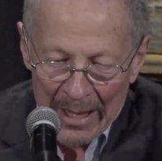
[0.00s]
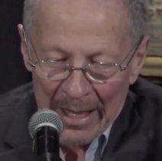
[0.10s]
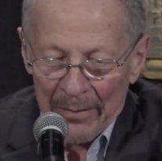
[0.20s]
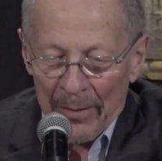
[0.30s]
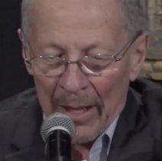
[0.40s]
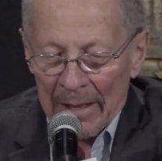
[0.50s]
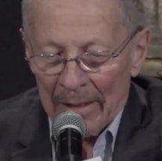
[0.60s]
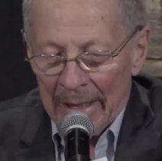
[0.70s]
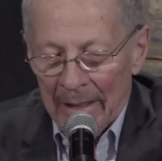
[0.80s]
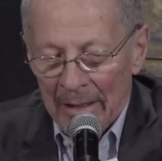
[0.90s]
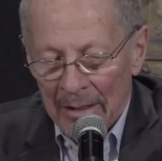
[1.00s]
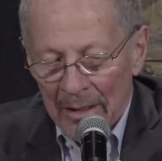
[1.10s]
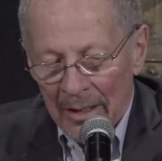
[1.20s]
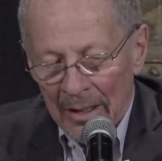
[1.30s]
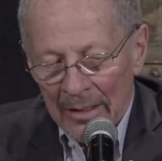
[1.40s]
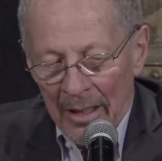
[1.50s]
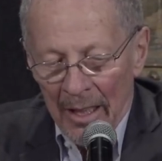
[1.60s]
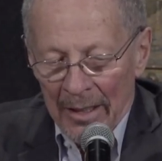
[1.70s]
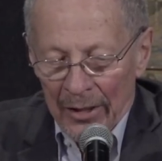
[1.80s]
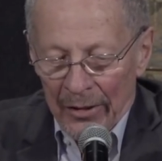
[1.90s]
And finally, the
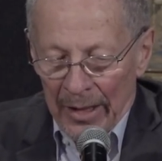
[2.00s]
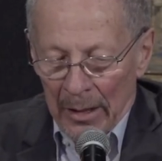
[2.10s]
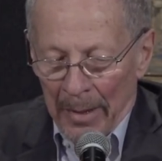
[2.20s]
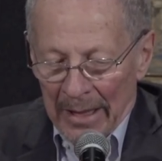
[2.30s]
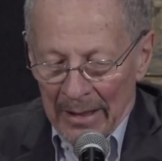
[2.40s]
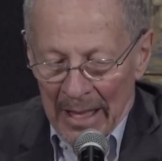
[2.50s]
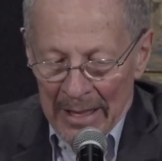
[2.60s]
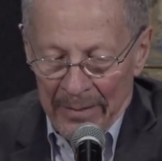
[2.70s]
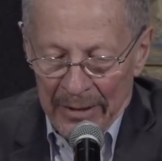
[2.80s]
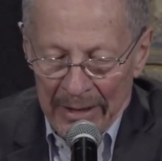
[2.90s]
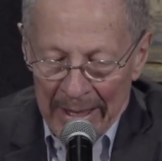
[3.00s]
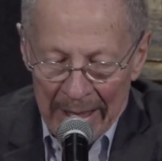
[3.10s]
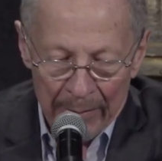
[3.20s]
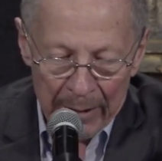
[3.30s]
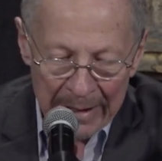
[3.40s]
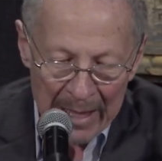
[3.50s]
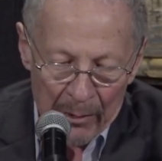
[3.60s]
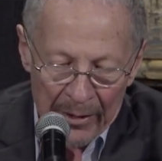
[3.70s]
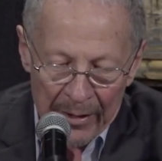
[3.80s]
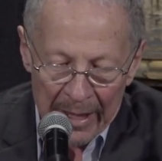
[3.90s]
hardest thing about life is that every
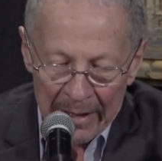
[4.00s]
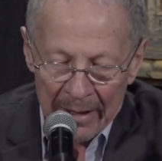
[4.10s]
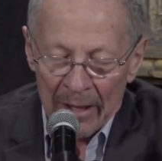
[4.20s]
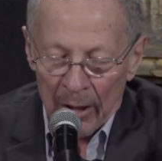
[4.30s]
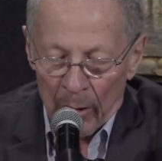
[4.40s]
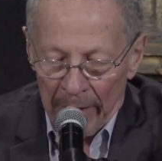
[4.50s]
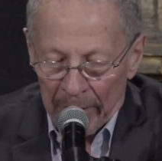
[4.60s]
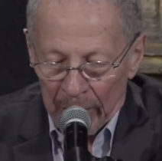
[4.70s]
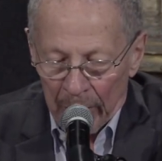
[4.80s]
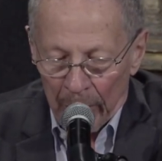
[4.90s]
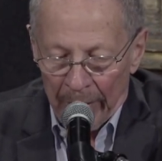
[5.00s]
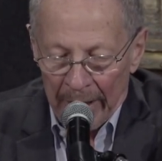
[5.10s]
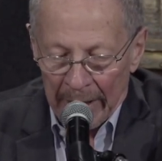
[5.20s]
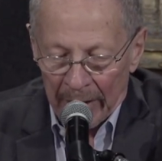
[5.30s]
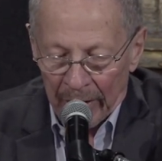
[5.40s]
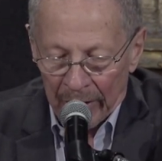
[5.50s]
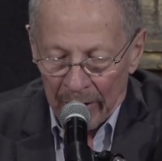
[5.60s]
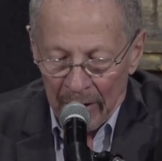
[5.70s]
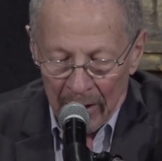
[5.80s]
now and then you have to do things